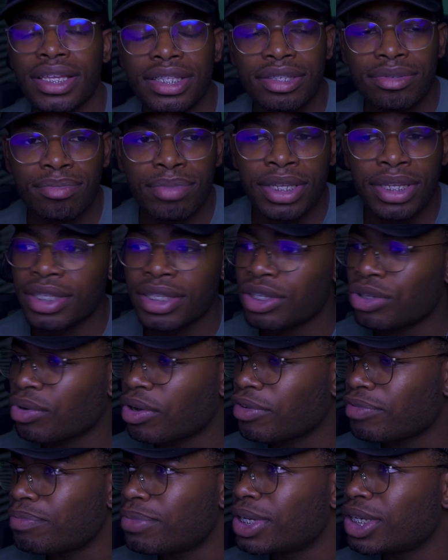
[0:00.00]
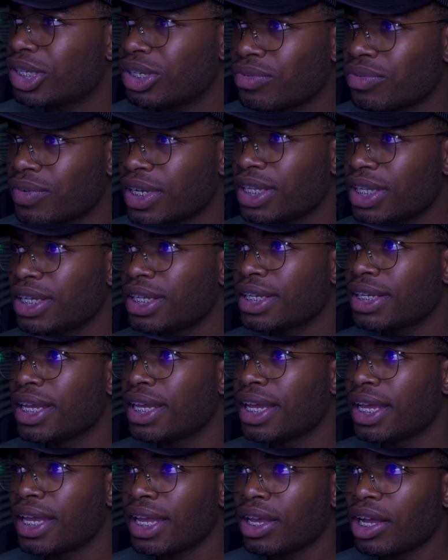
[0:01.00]
It's been 12 minutes already.
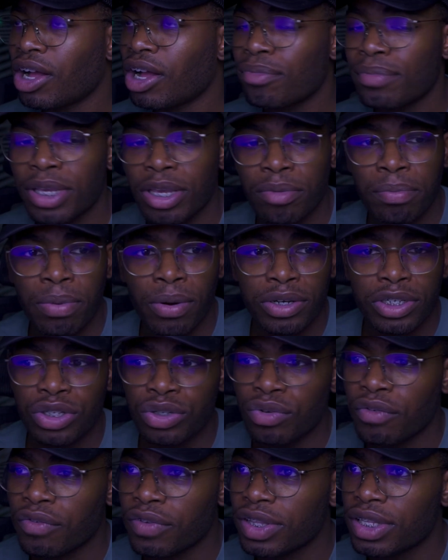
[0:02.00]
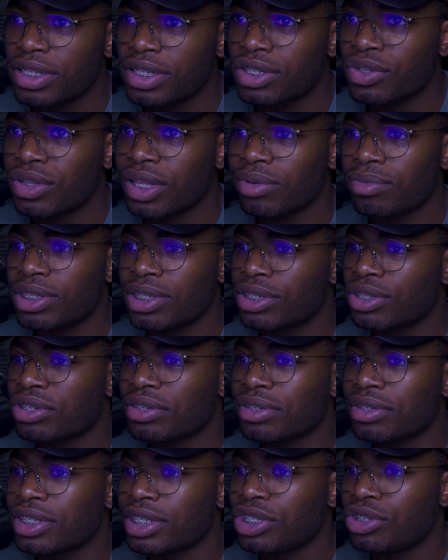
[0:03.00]
I'll make a part two for this so that we just
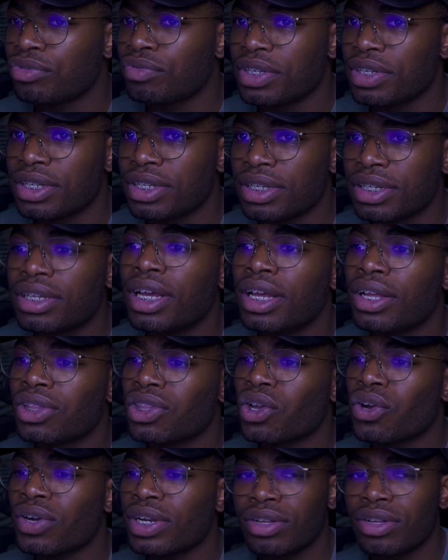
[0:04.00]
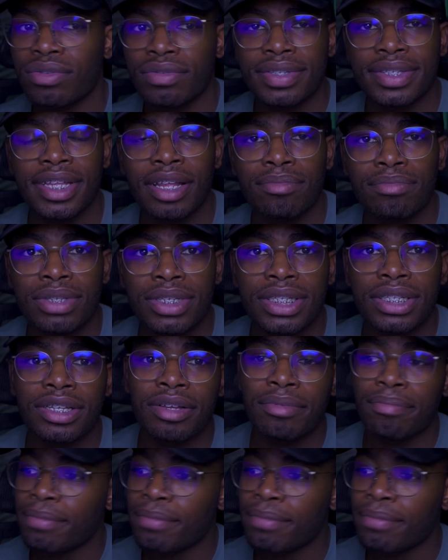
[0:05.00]
continue reading the articles that Mr.